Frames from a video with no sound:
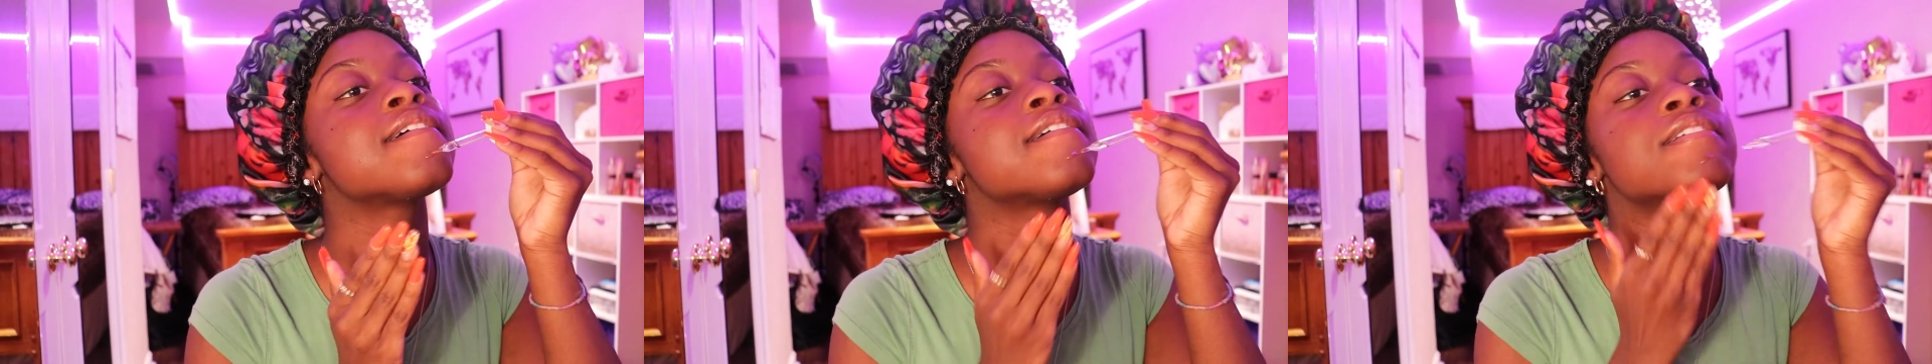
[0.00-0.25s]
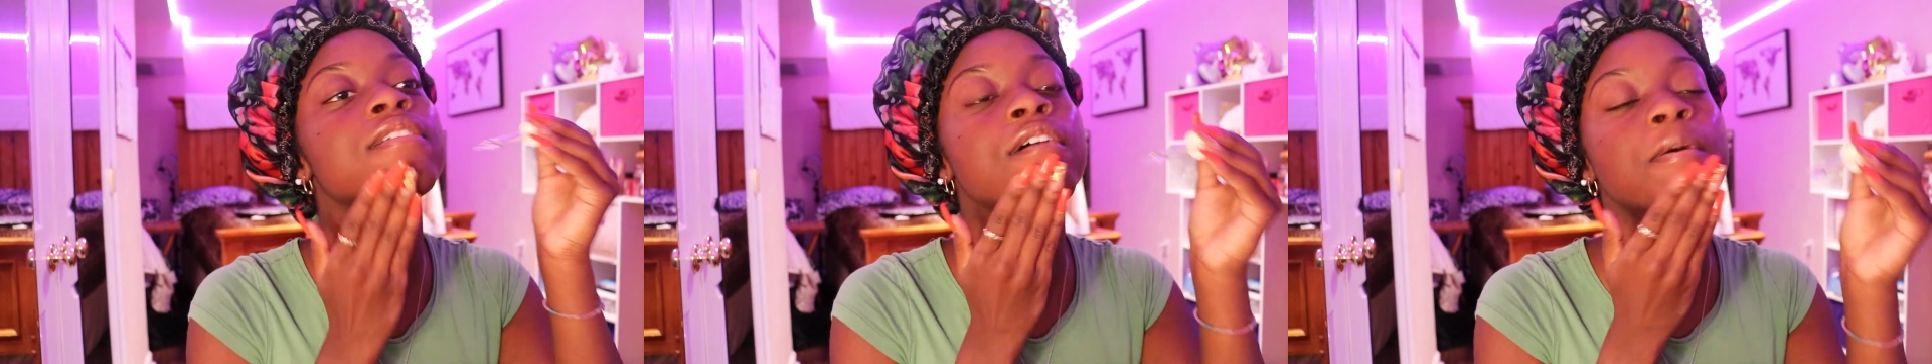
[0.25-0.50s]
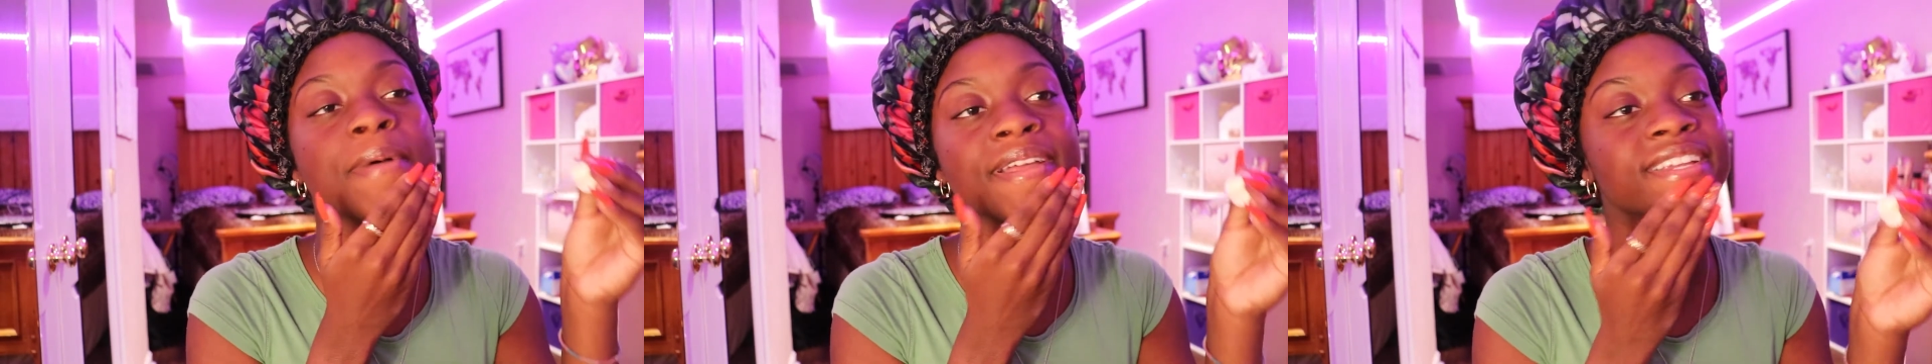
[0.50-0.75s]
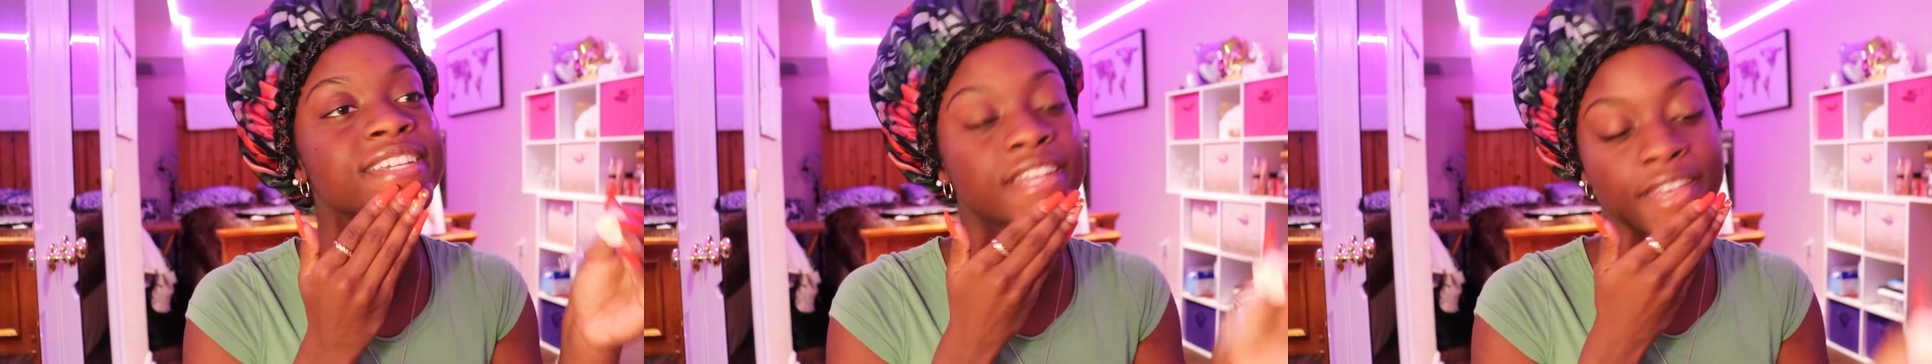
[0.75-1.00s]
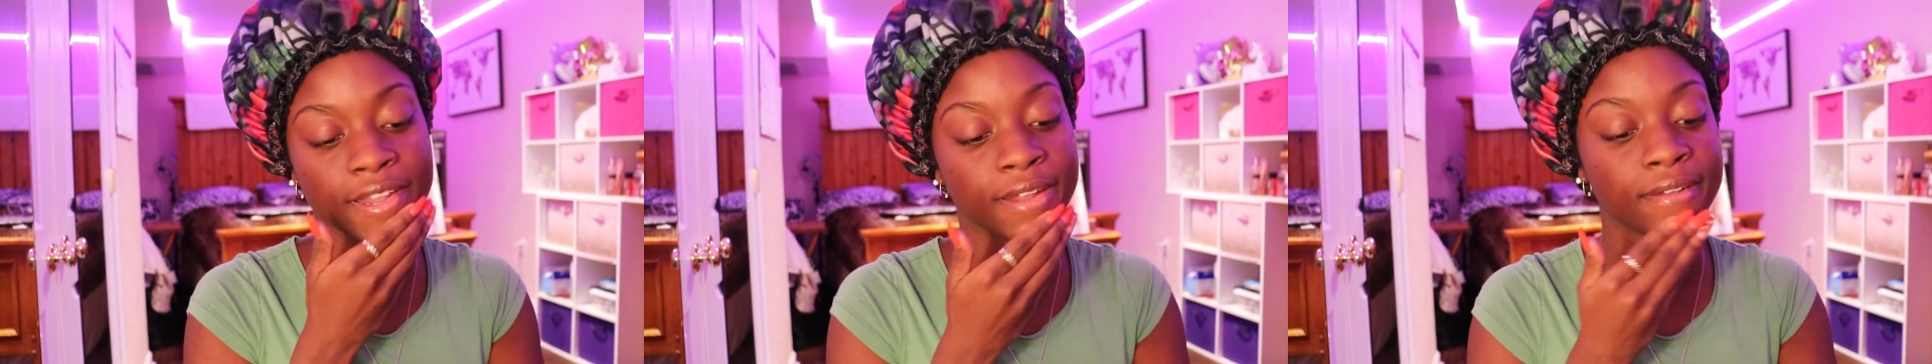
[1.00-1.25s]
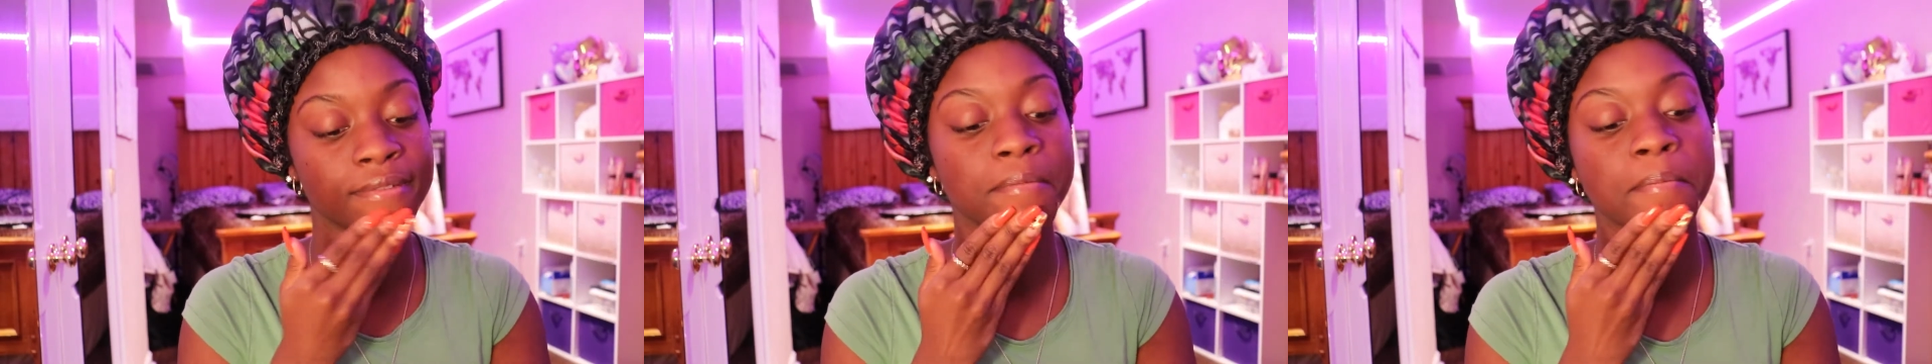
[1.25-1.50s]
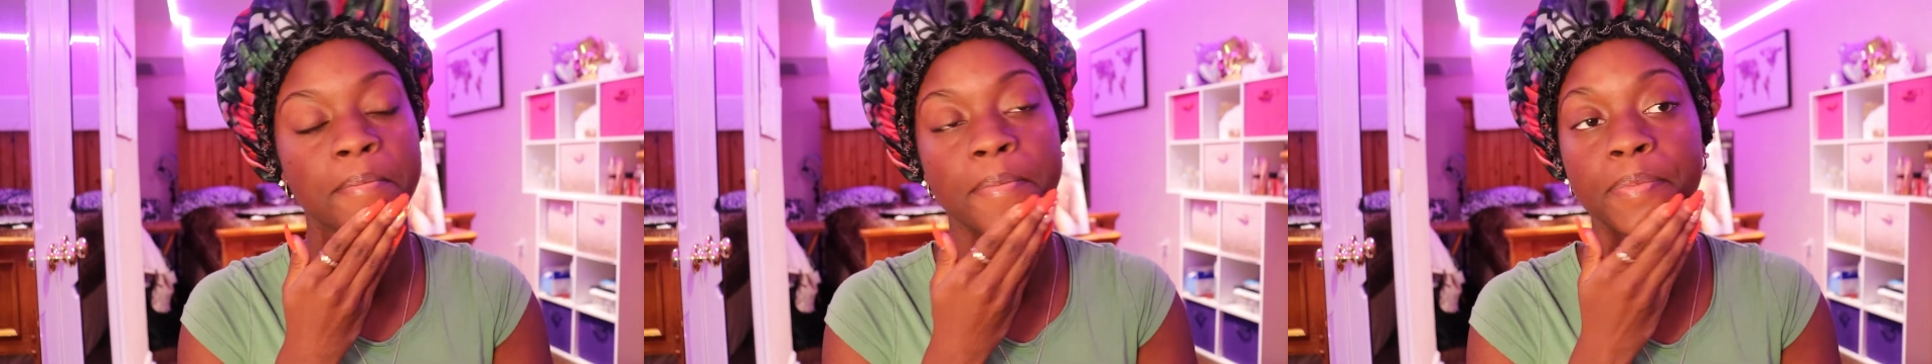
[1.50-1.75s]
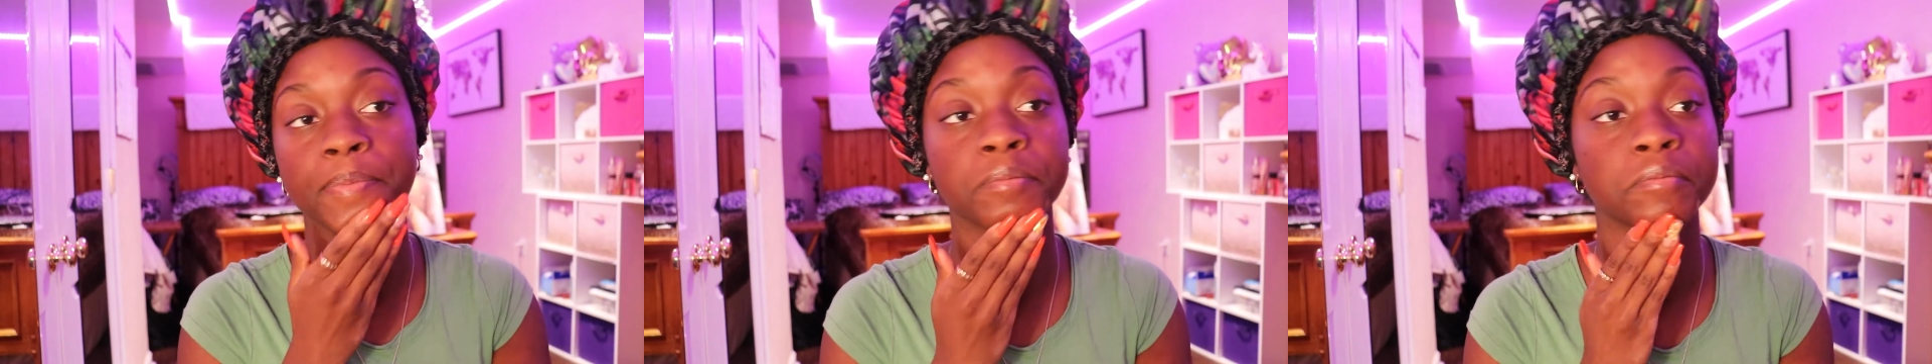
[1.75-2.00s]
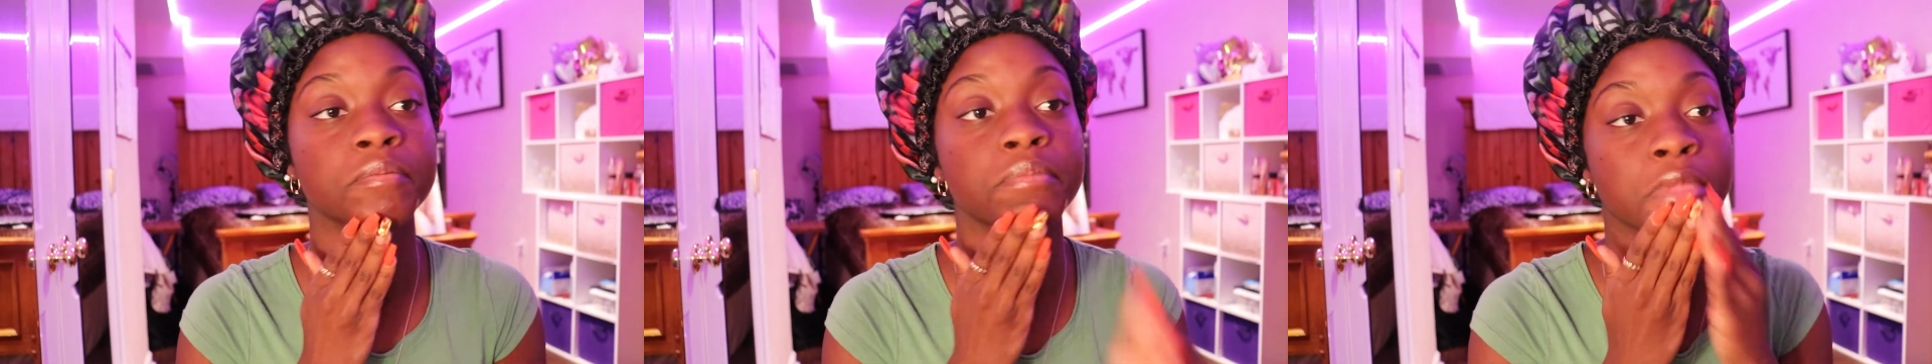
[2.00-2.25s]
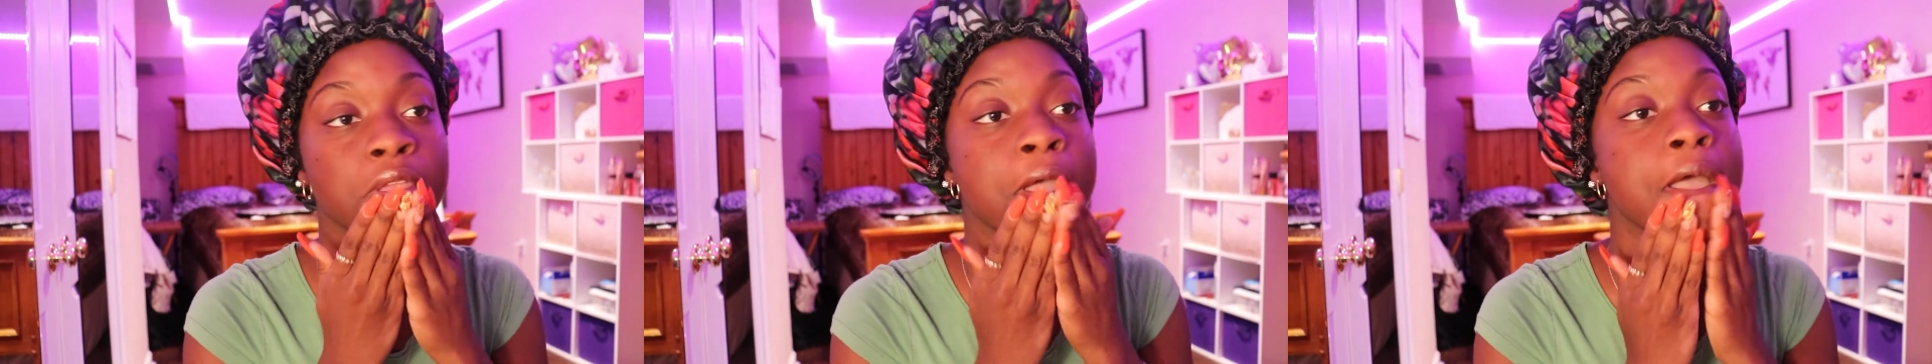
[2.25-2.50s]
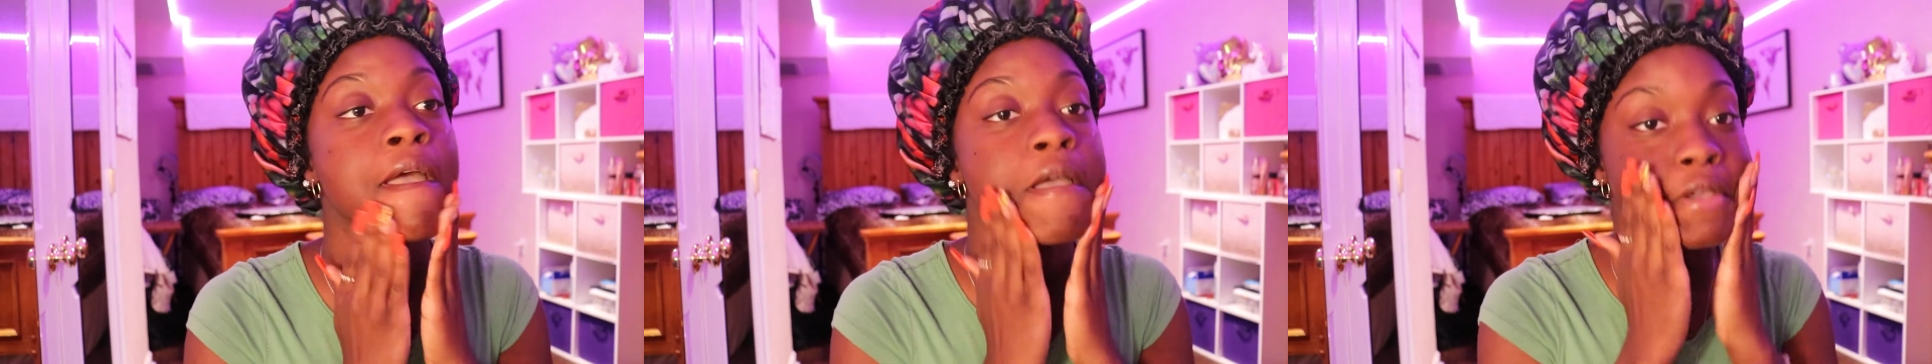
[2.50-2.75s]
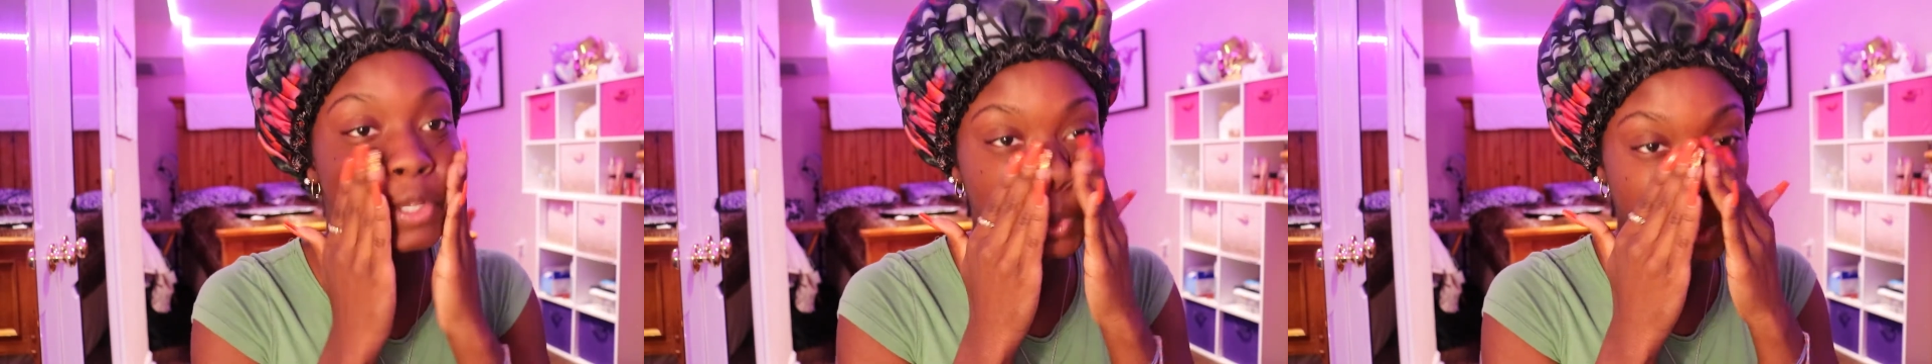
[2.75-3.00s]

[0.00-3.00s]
and on my chin because